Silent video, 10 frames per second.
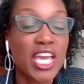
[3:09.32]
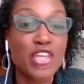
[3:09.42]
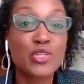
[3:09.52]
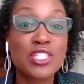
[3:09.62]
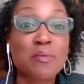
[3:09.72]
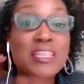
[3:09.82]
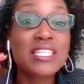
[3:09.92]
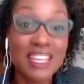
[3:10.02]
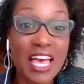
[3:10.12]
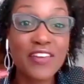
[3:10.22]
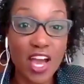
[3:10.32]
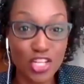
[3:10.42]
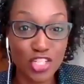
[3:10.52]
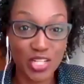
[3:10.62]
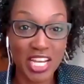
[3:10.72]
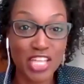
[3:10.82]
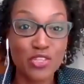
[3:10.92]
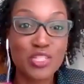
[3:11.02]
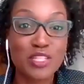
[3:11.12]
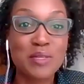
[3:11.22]
used to be 700. It
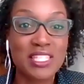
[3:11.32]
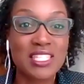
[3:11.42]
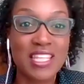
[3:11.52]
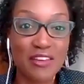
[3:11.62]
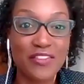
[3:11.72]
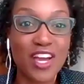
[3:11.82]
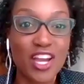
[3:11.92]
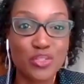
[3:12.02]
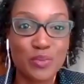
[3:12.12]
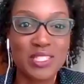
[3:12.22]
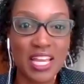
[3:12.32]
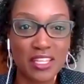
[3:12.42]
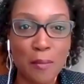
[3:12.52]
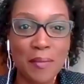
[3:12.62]
used to be 700 was like the